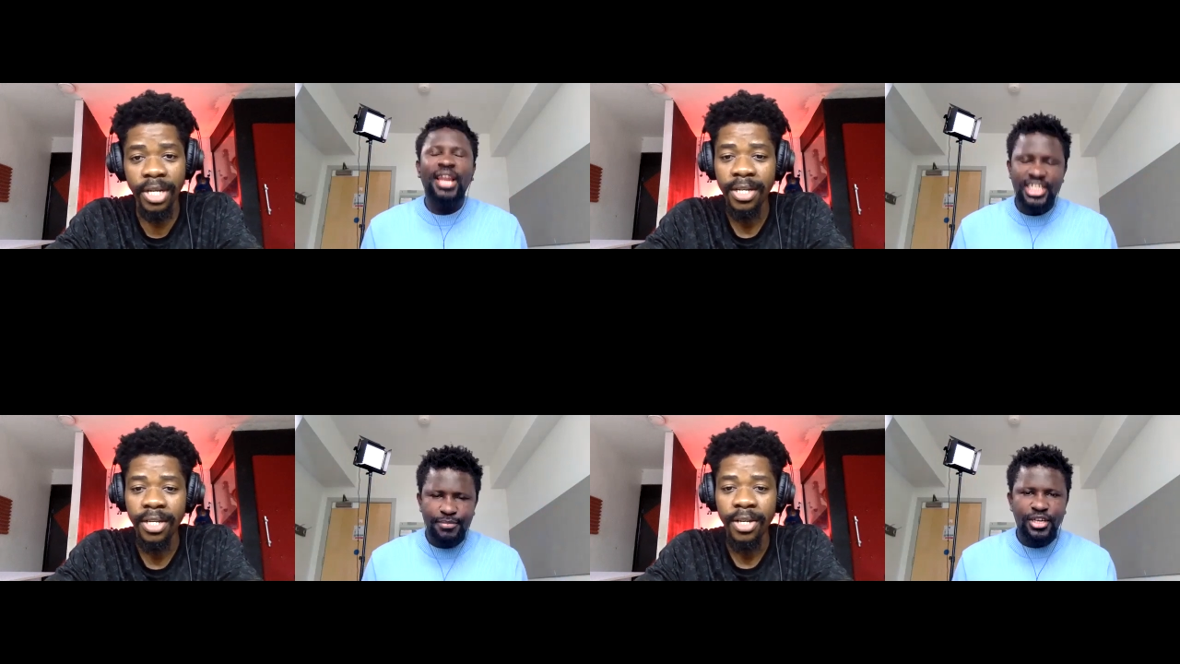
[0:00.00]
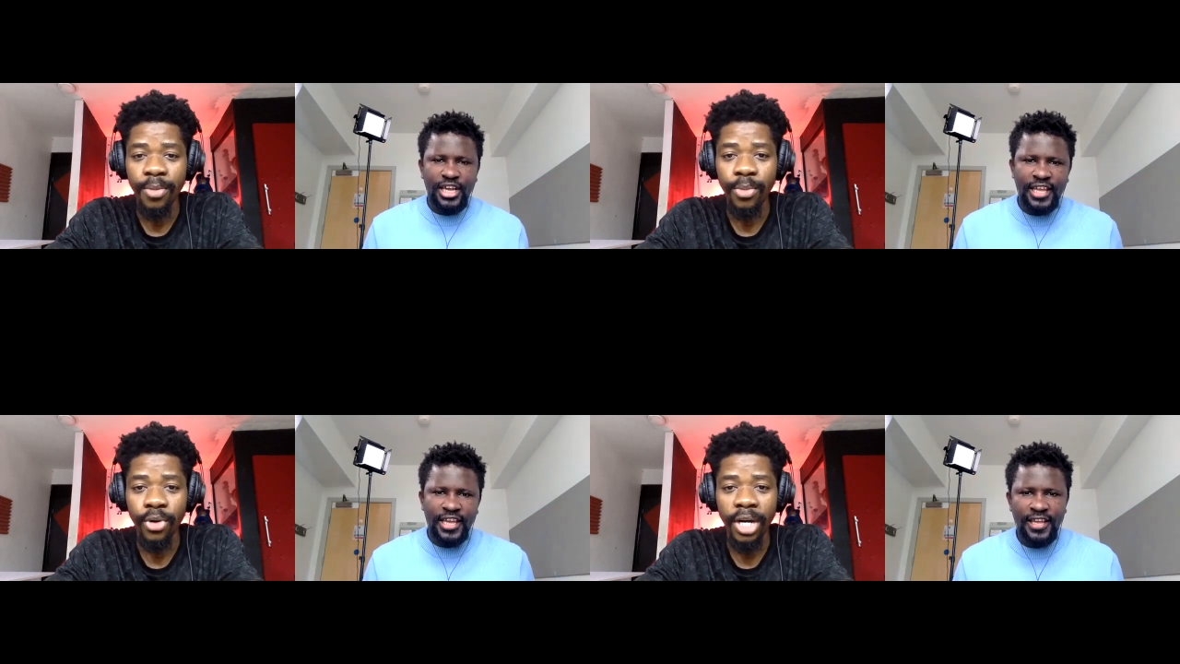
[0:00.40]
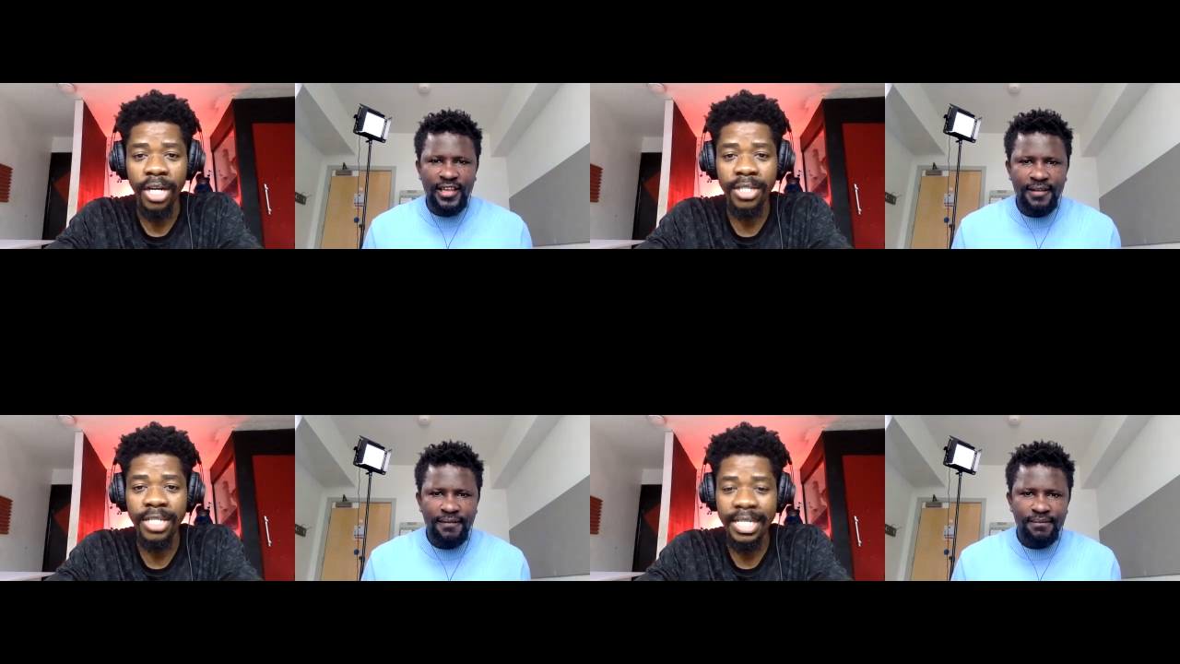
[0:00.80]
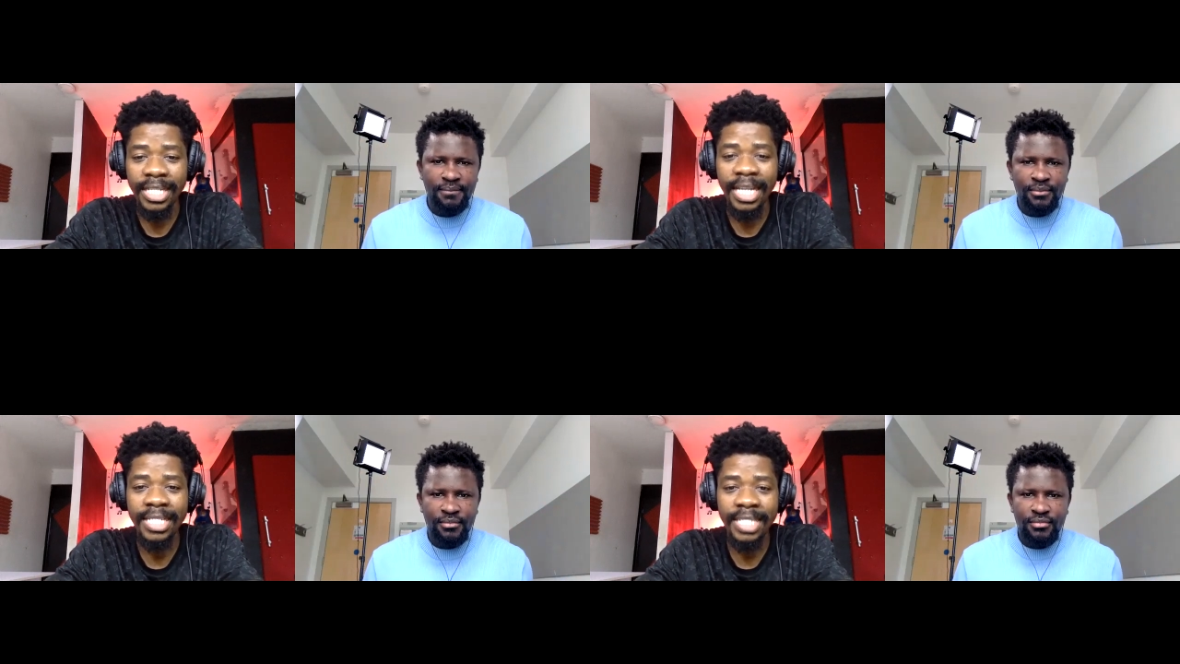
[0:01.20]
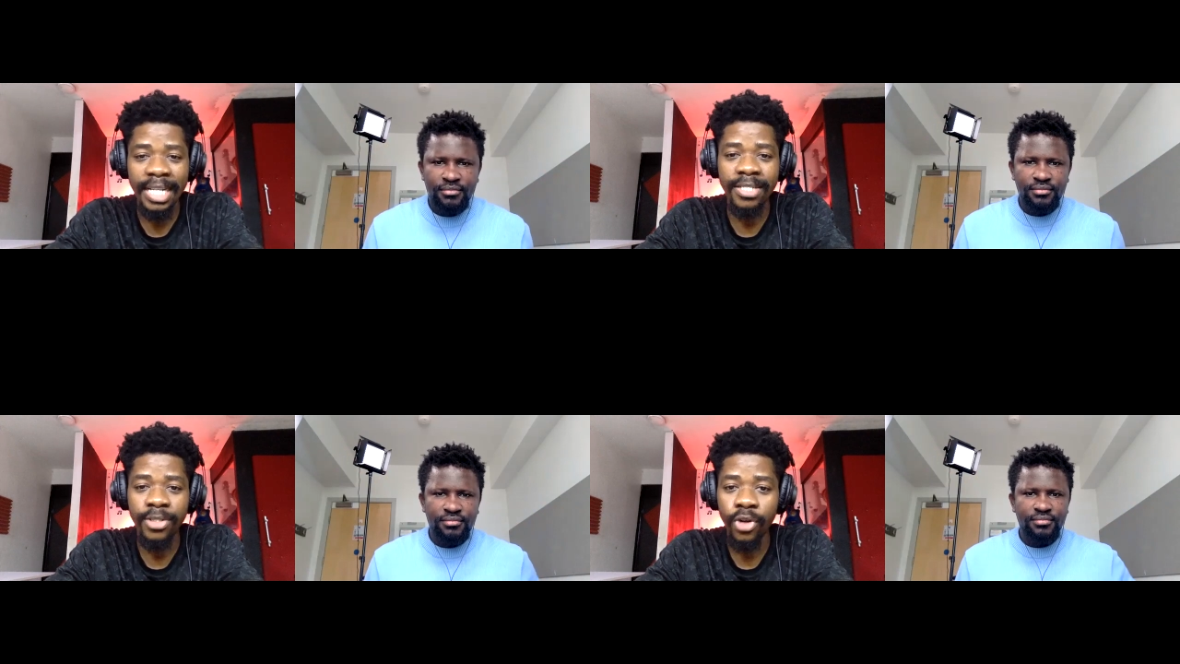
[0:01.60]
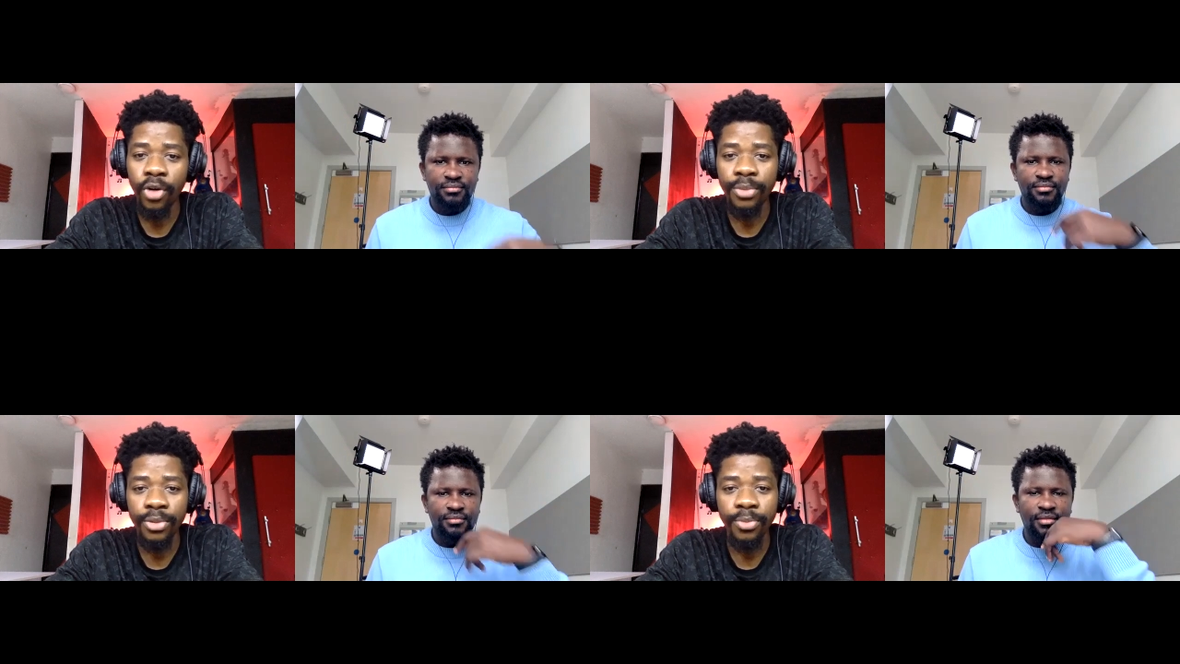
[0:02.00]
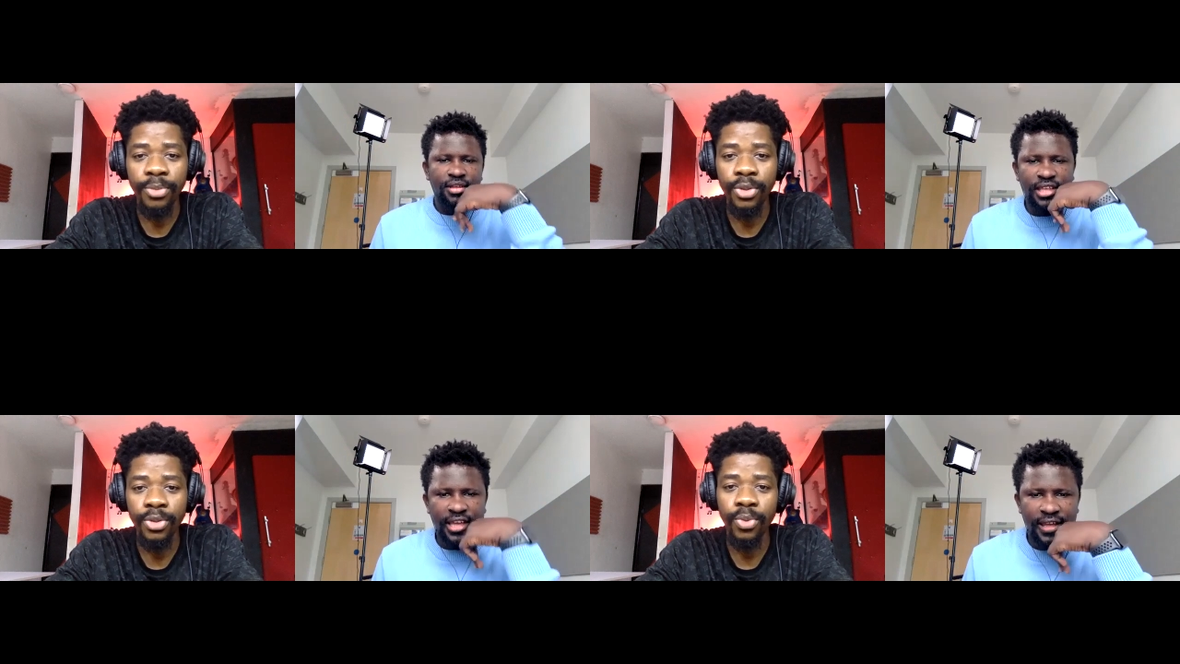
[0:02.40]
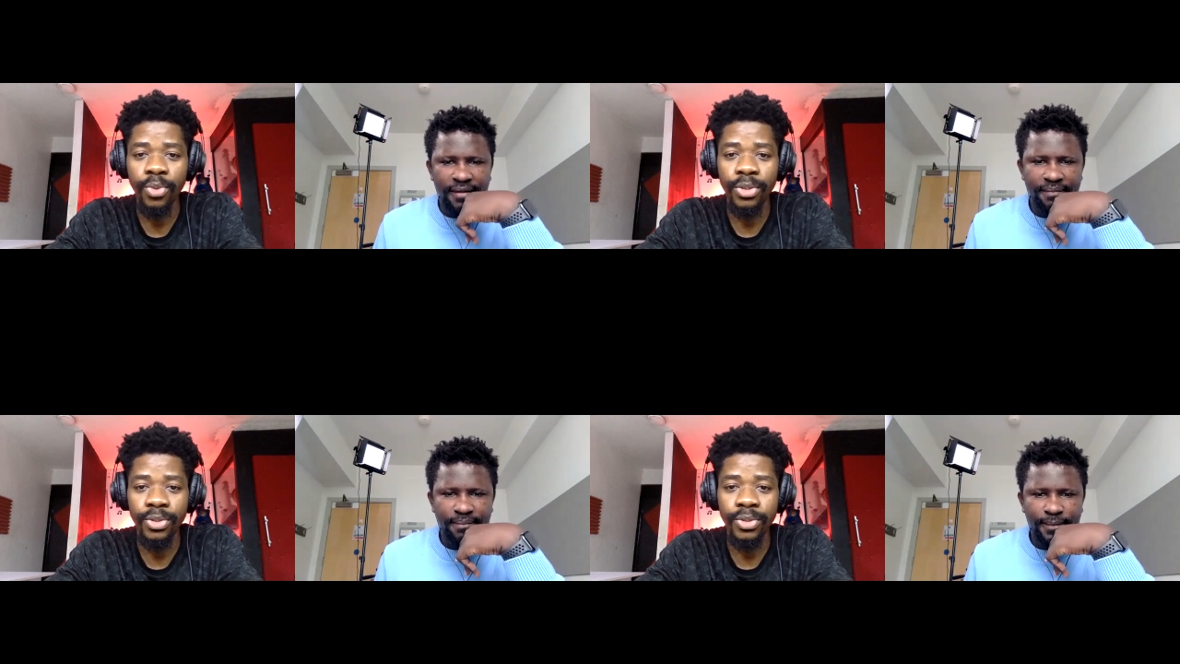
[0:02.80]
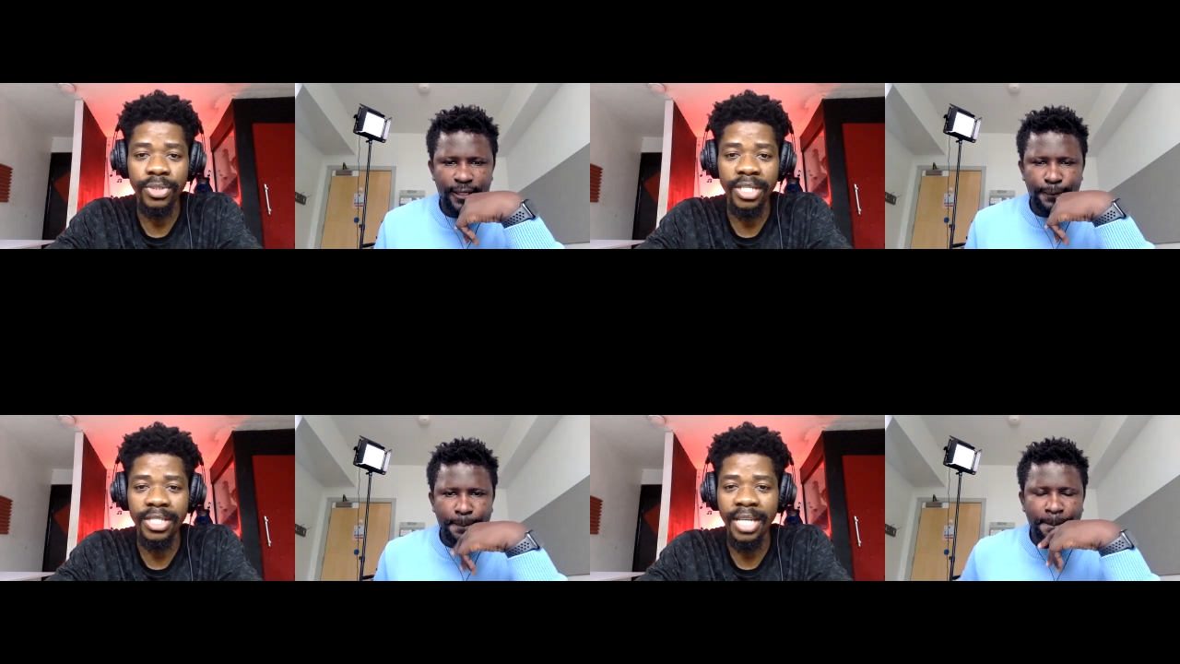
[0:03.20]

Speaker 1: but, uh, yeah. uh, that that that didn't come through due to yeah. one or two things.